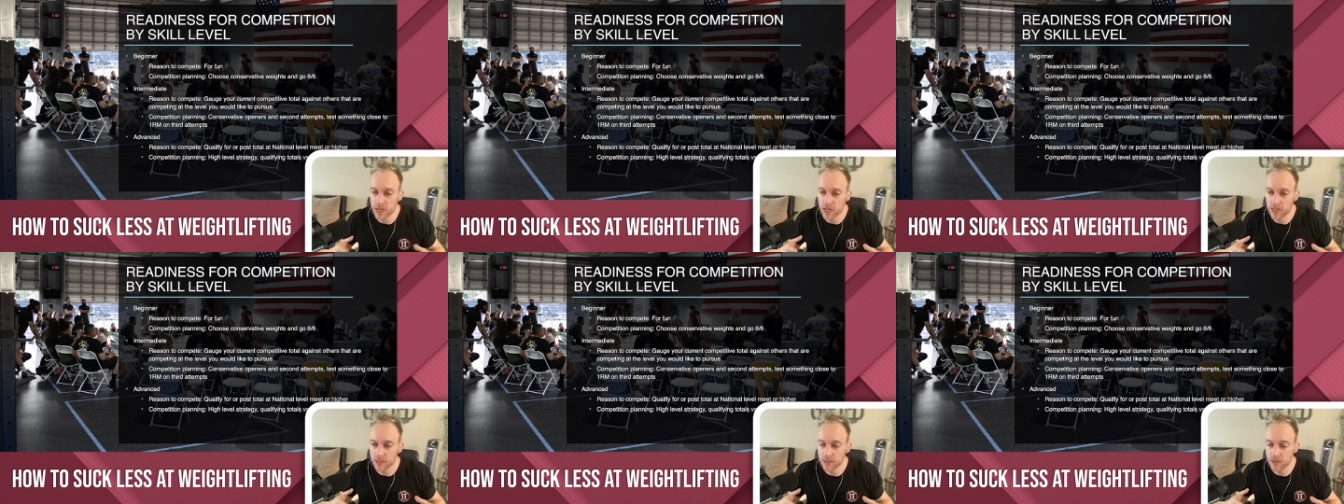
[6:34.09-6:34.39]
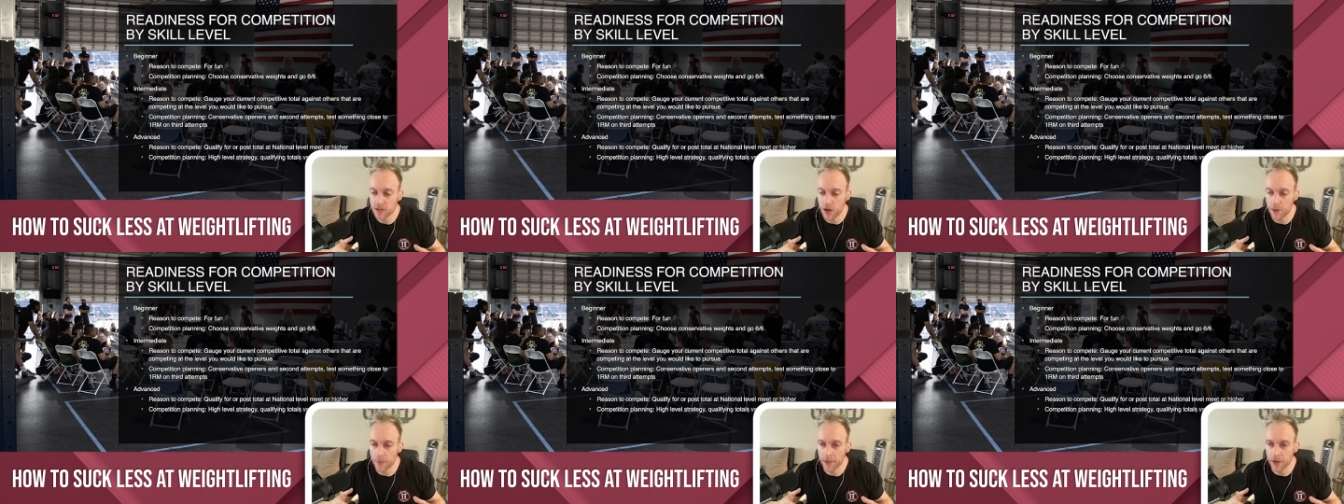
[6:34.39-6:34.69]
is
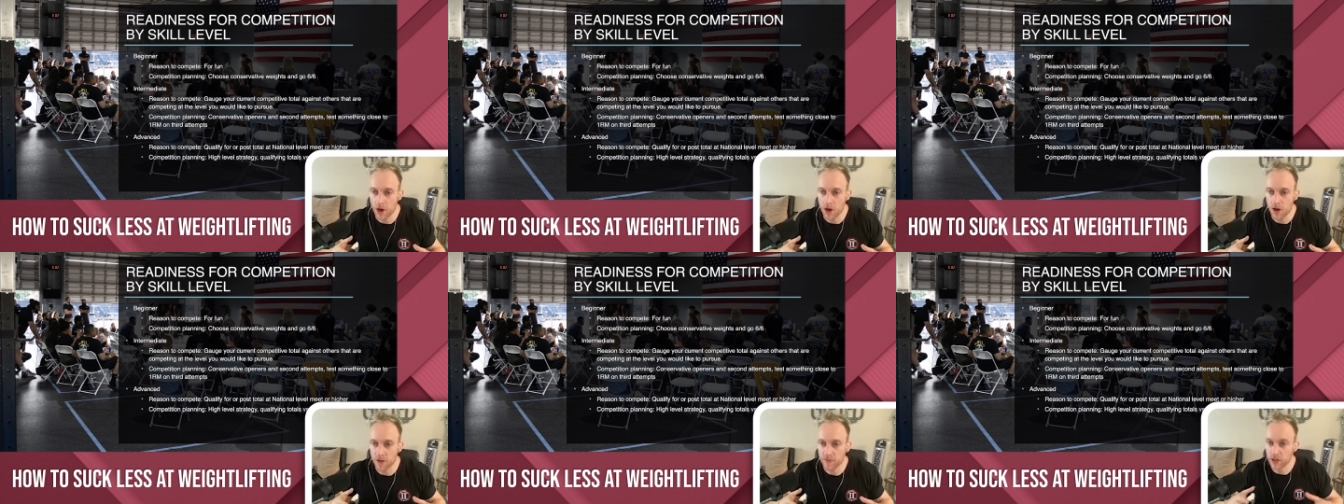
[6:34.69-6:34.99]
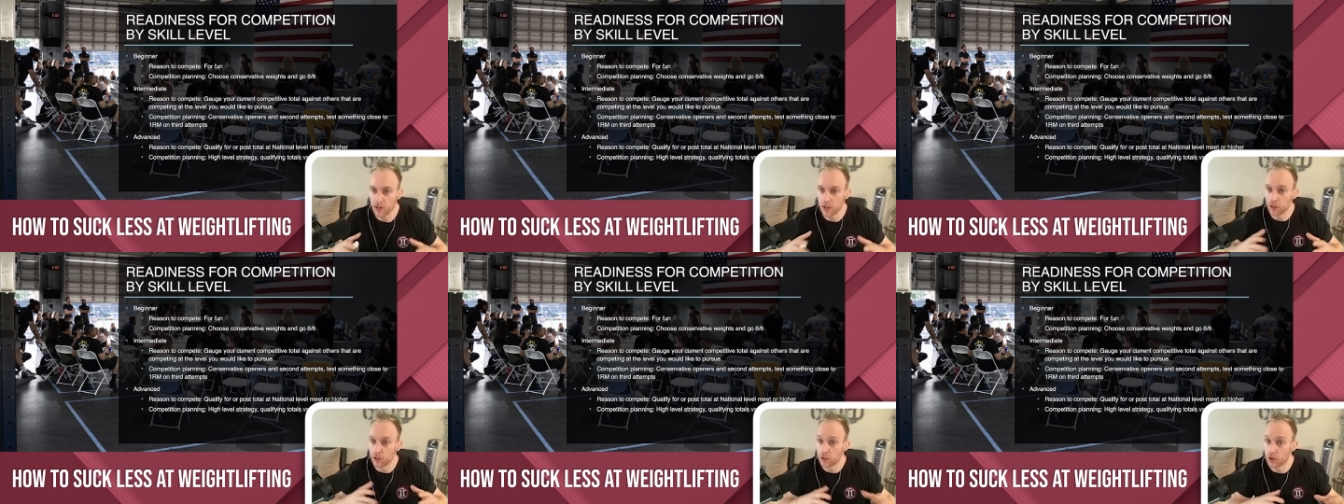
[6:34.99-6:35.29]
coming off
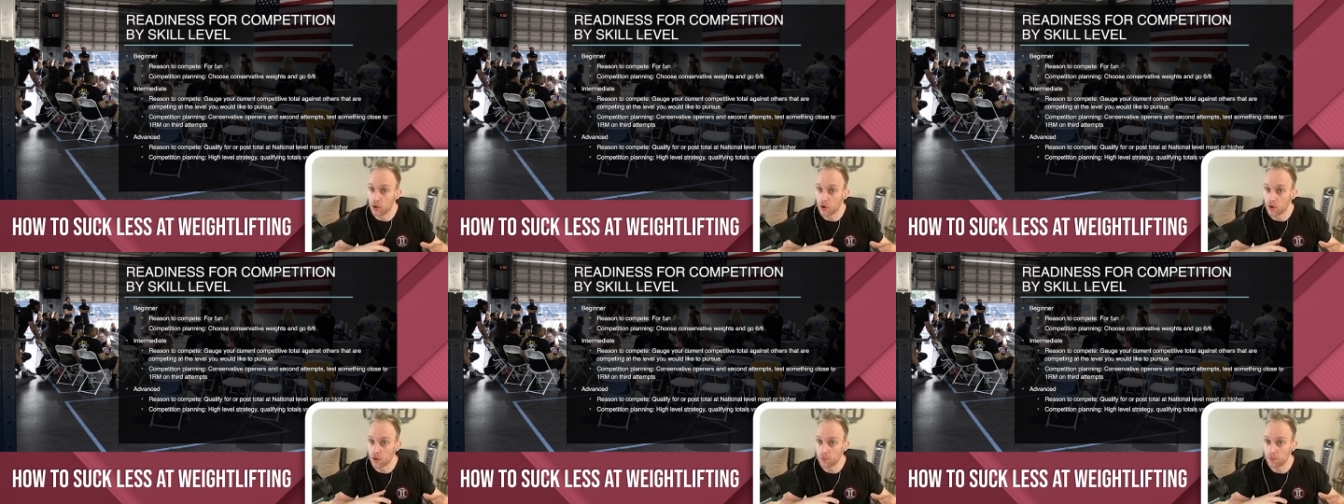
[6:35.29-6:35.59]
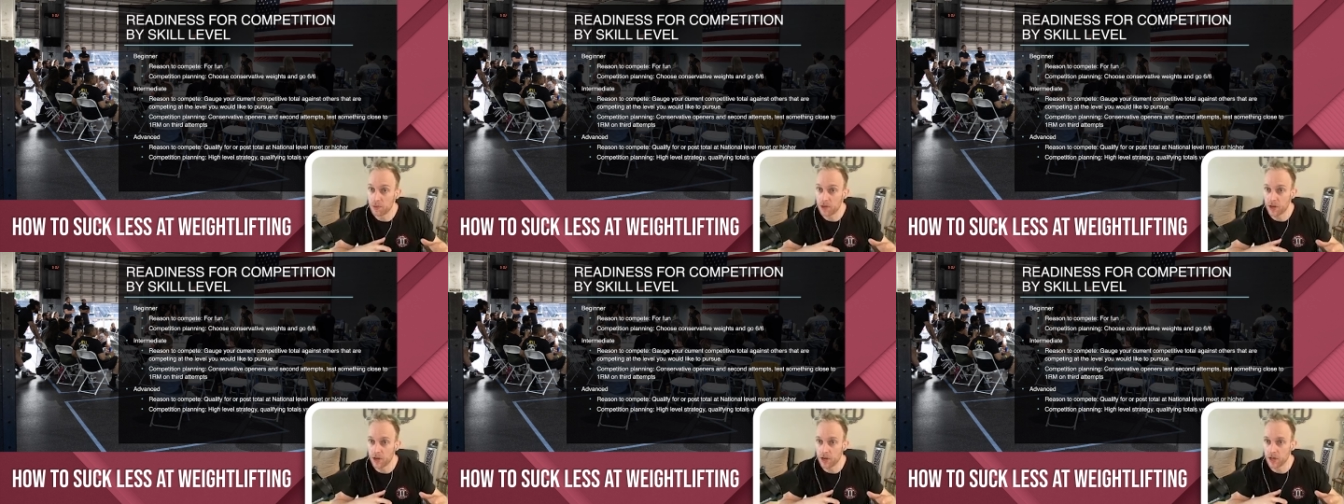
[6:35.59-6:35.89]
a long
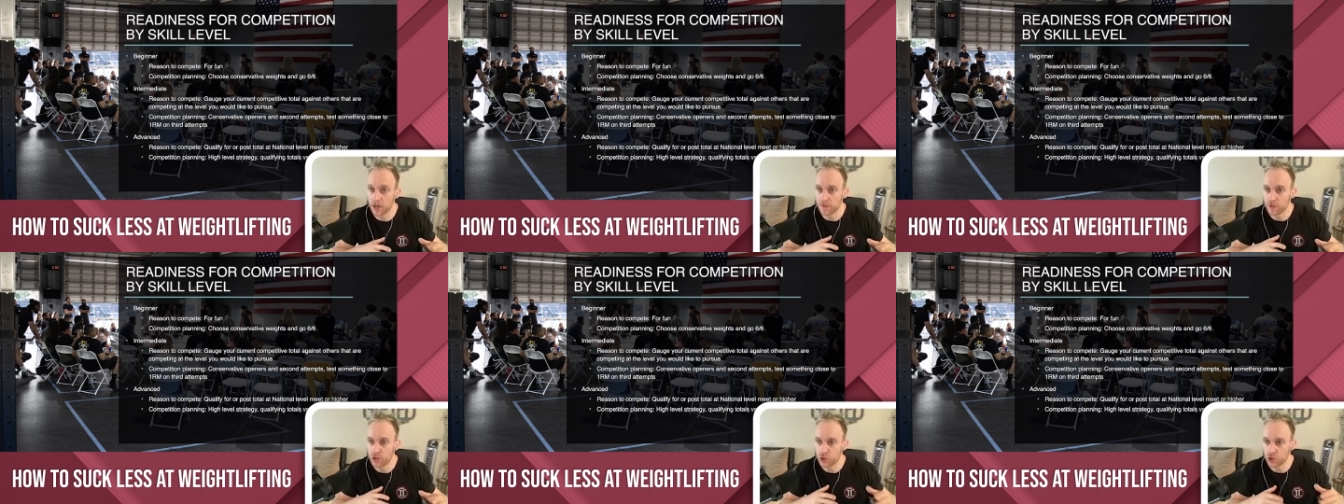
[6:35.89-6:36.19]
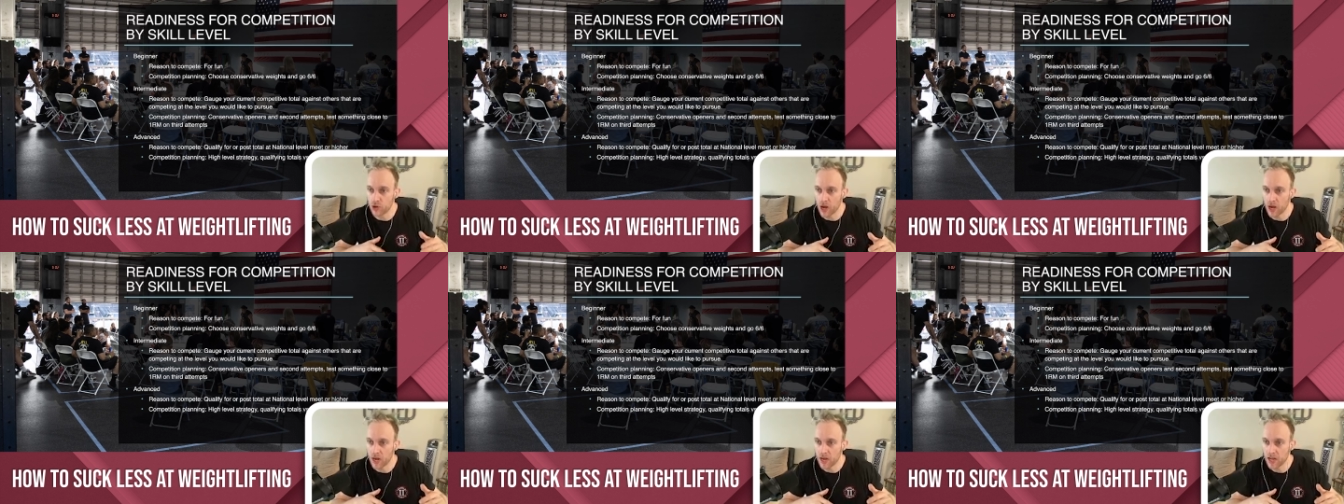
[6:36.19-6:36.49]
period of
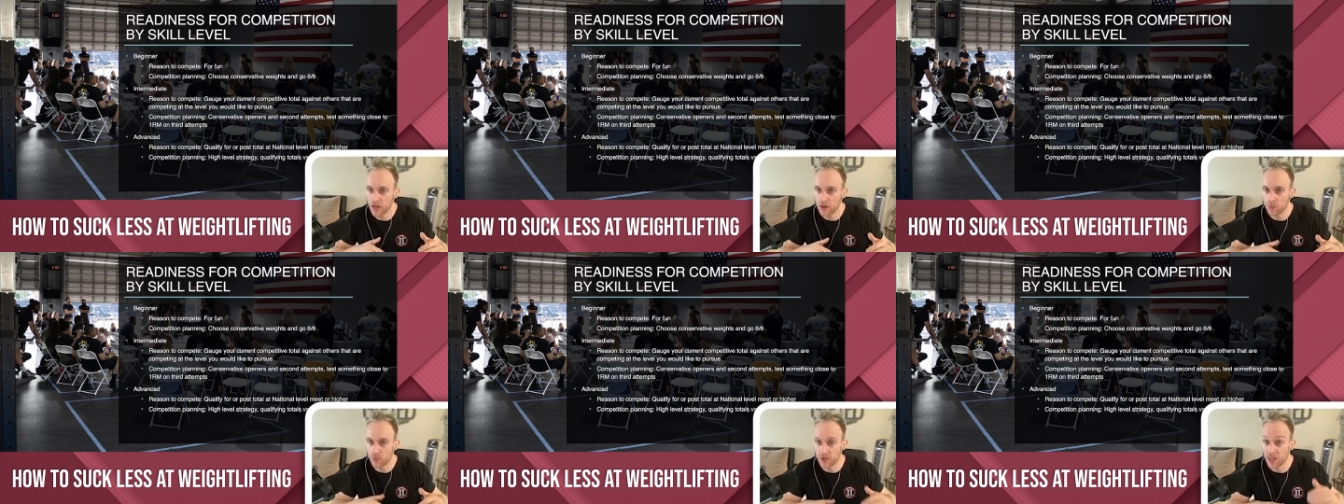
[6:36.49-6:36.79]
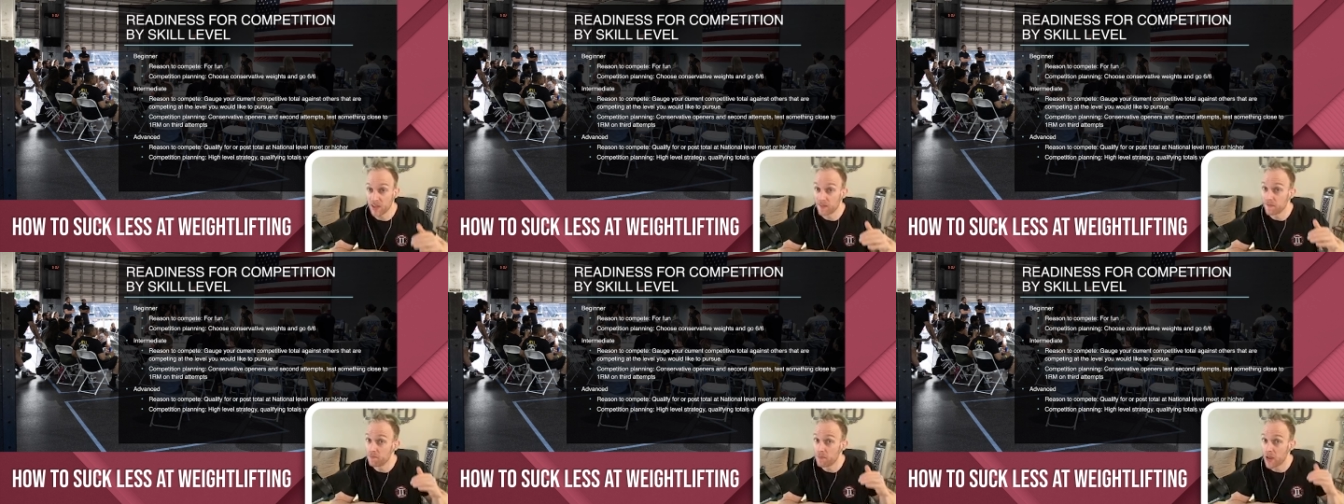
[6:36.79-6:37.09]
training where
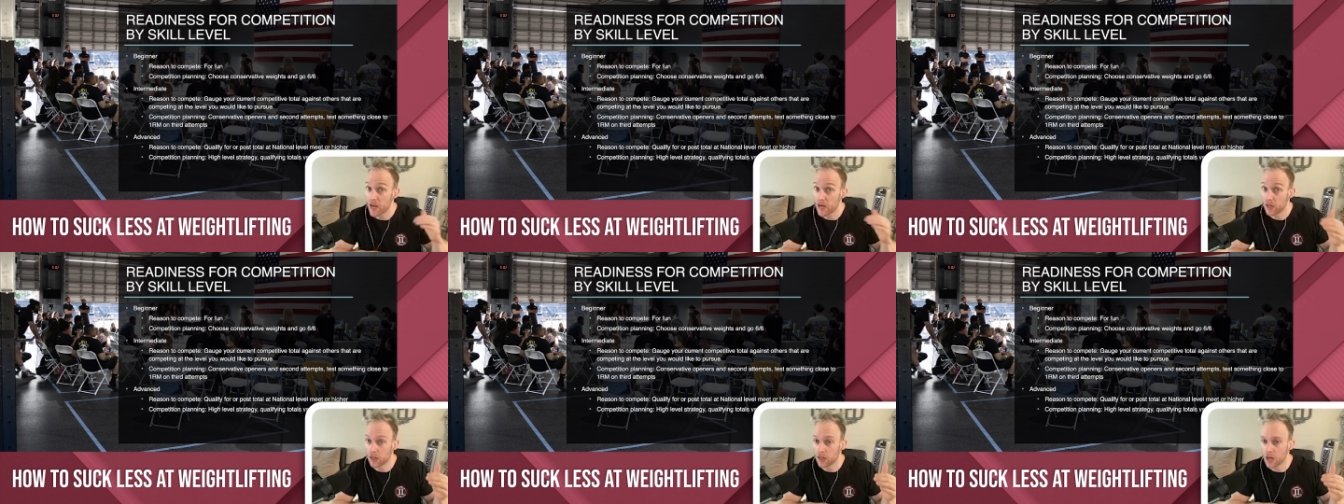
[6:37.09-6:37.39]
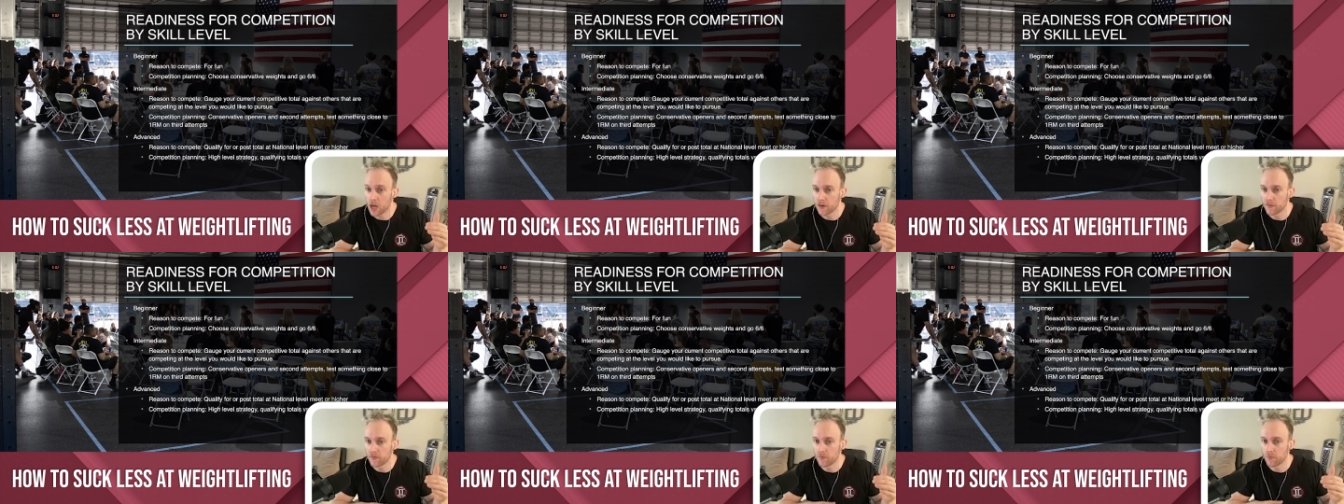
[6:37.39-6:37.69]
they've made a
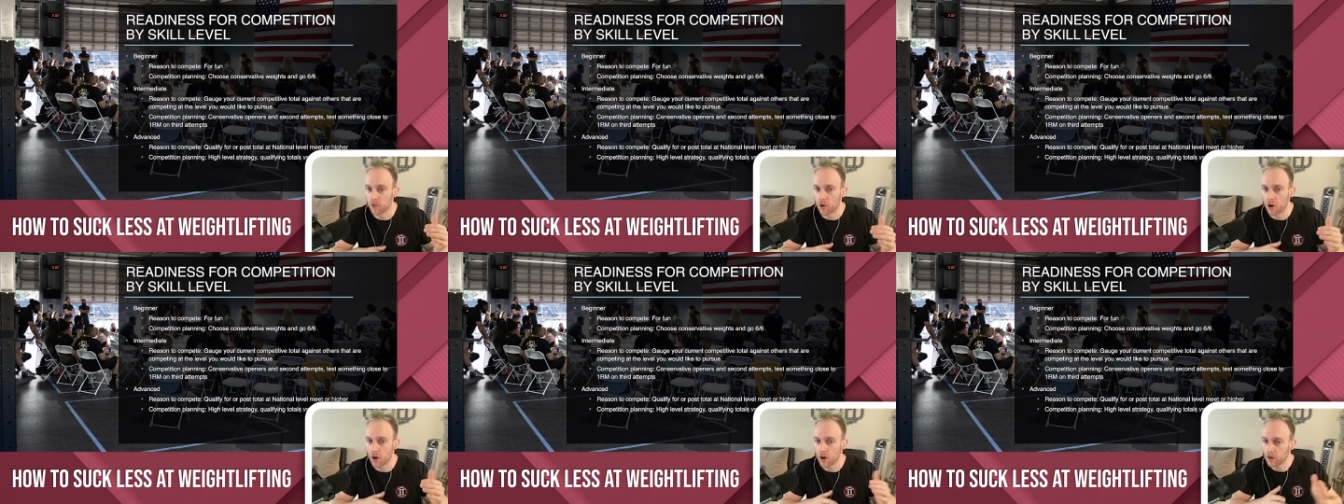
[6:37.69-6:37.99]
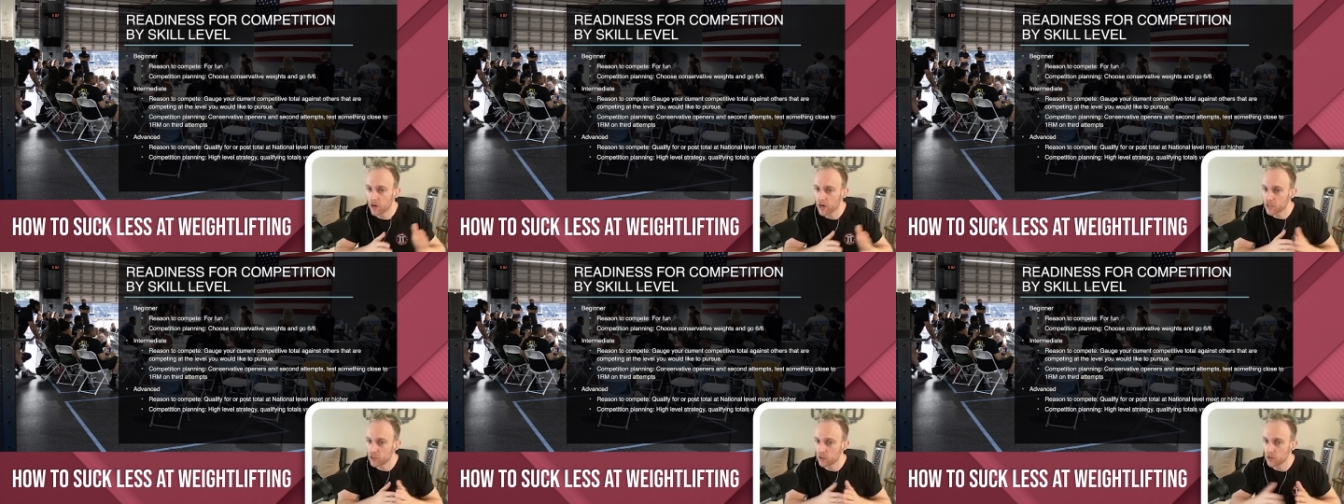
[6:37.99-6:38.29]
lot of
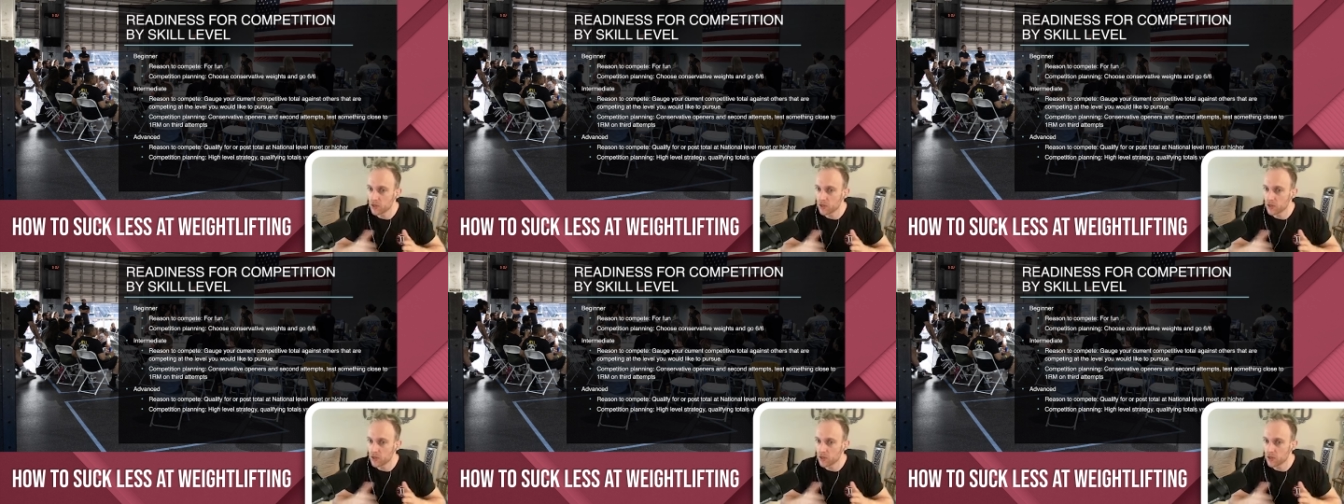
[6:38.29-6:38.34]
progress,